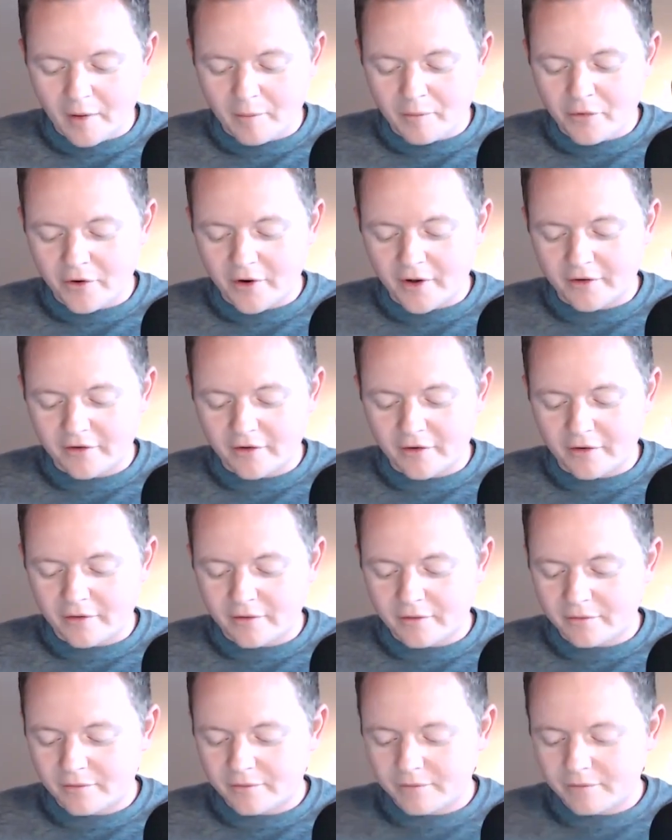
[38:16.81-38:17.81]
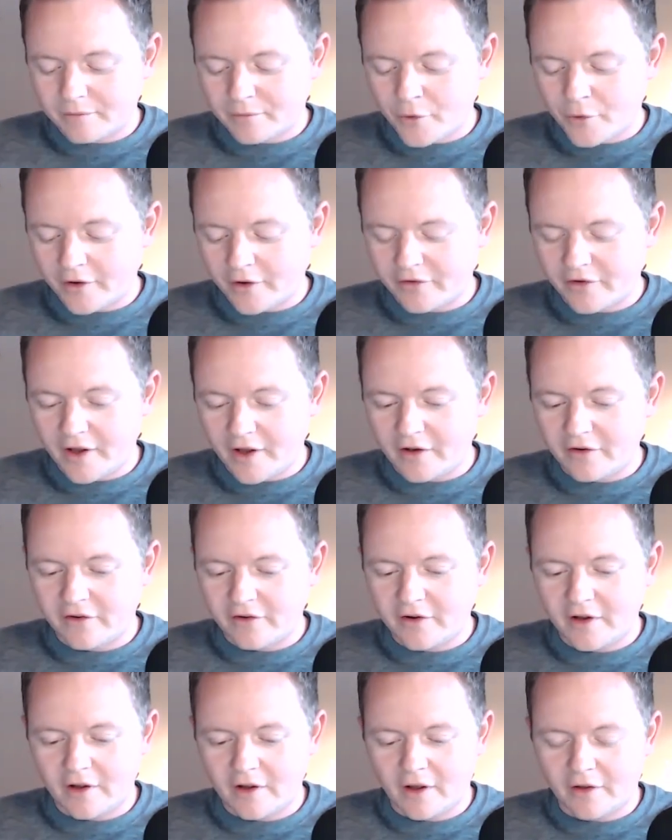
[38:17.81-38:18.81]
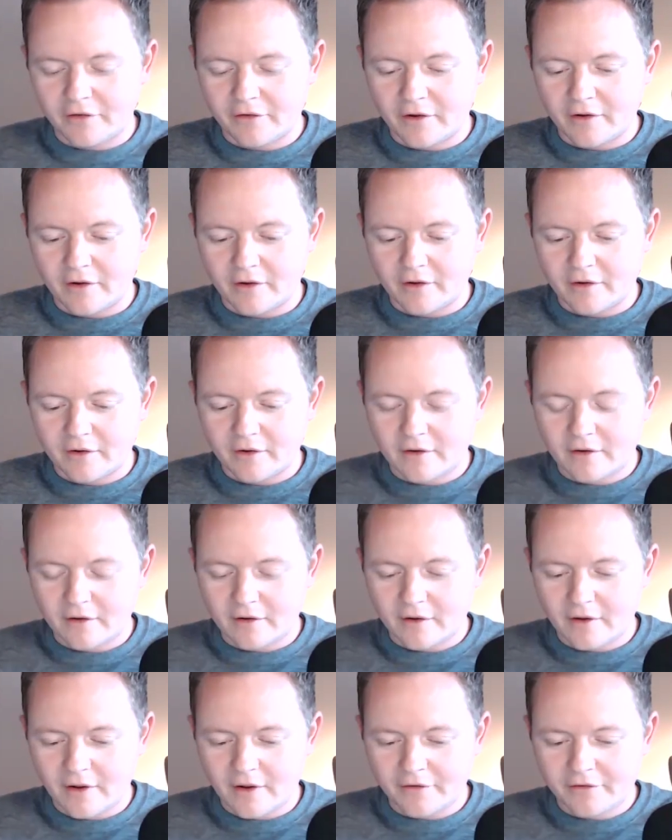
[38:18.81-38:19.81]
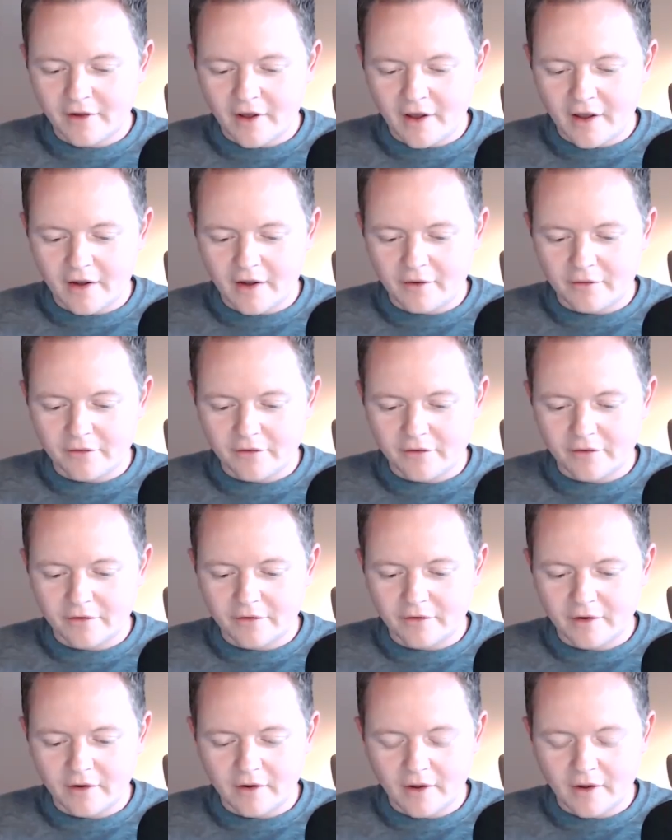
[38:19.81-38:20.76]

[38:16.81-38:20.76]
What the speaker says: product and eng, he has a saying which is